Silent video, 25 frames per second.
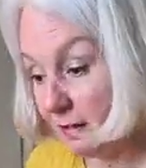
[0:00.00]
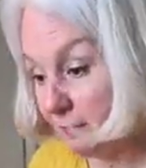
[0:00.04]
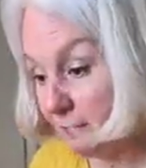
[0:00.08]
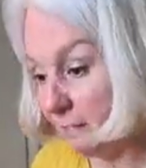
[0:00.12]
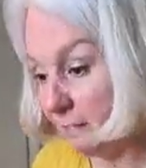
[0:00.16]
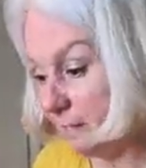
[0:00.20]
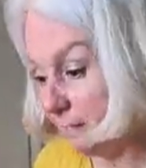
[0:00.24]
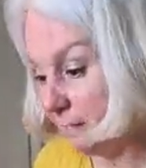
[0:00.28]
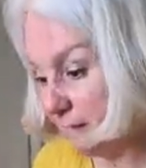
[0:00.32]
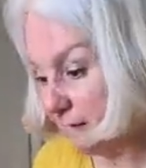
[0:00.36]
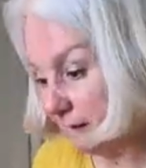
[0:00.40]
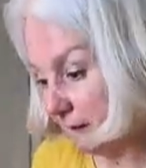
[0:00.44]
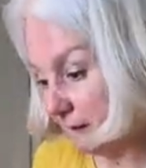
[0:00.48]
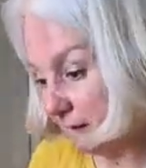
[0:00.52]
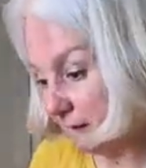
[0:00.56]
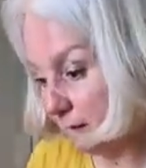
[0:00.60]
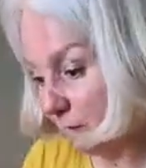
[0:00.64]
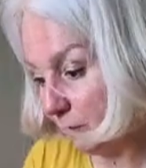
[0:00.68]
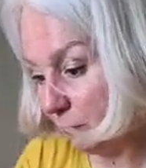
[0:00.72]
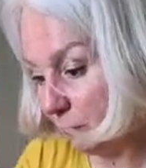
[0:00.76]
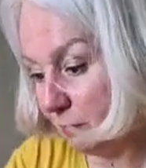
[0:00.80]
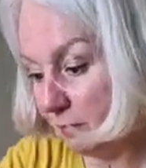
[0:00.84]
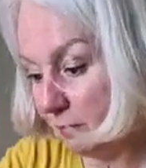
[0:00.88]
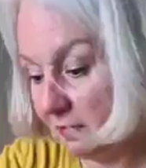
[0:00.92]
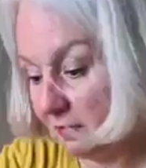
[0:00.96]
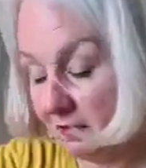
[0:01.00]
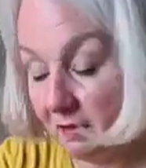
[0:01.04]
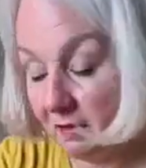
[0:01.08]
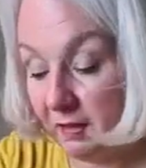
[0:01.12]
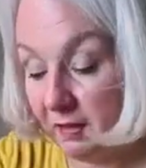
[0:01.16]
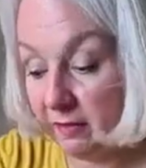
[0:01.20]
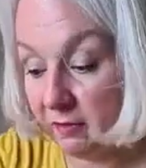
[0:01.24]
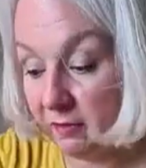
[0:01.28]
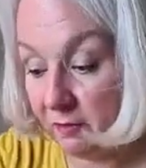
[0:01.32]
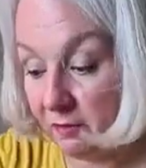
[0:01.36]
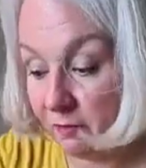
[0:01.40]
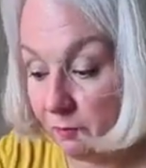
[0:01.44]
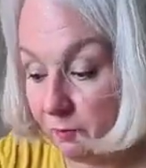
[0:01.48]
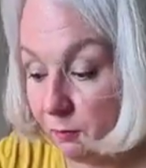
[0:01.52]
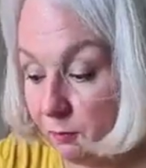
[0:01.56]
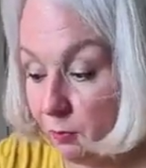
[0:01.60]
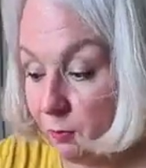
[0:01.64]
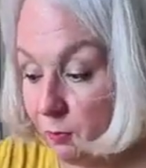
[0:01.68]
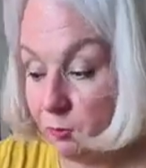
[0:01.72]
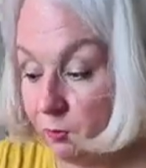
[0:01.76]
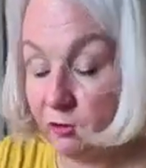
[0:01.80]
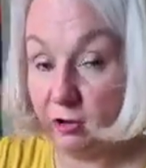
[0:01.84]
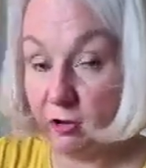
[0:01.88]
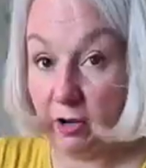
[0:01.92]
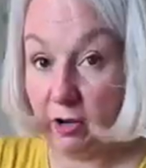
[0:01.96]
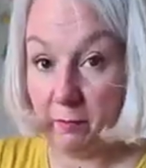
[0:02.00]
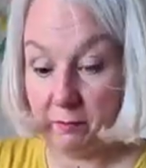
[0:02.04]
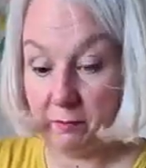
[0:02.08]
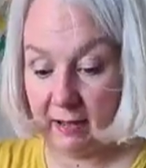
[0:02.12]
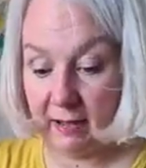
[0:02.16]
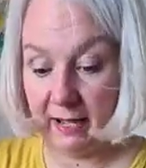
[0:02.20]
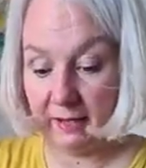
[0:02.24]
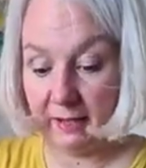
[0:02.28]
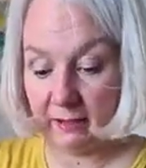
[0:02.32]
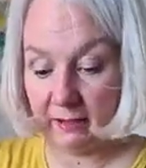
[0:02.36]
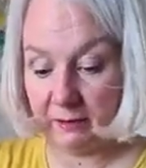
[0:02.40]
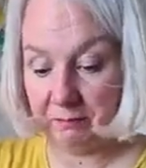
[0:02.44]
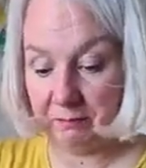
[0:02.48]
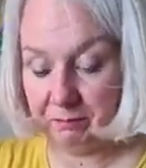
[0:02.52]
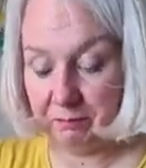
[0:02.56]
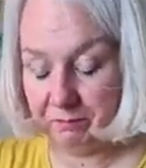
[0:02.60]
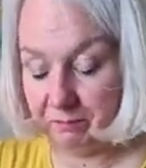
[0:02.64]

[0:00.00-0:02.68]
other thing that goes with it, there's a small charm pack.